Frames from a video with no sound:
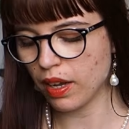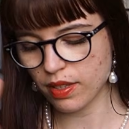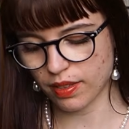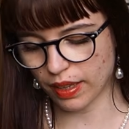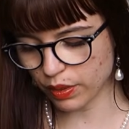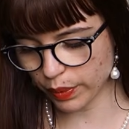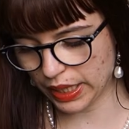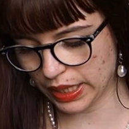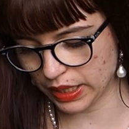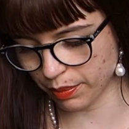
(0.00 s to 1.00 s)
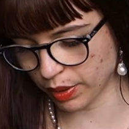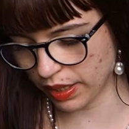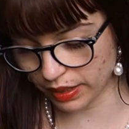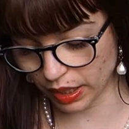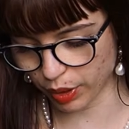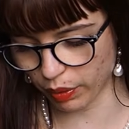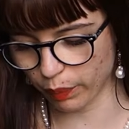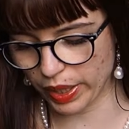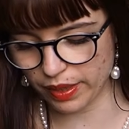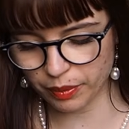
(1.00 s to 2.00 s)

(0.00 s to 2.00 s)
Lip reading: So that's what I ended up going with.